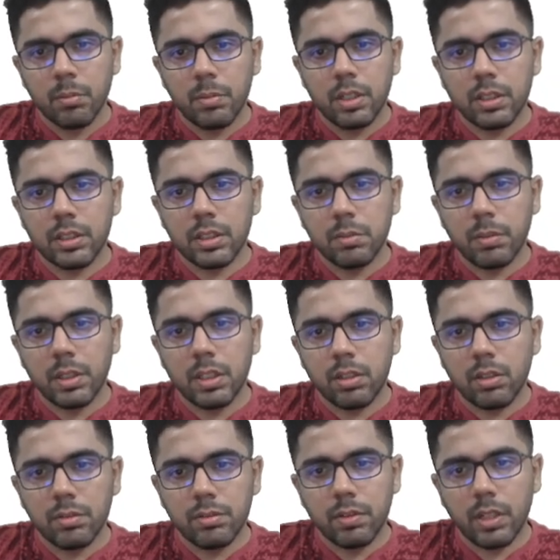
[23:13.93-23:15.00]
plus remainder
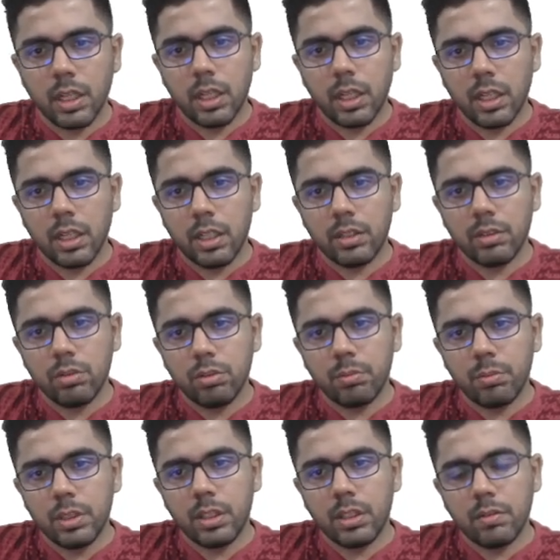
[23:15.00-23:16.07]
of a into
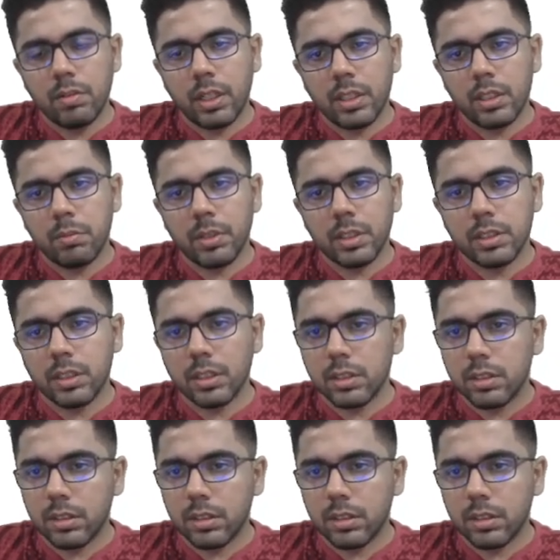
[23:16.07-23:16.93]
b divided by 6.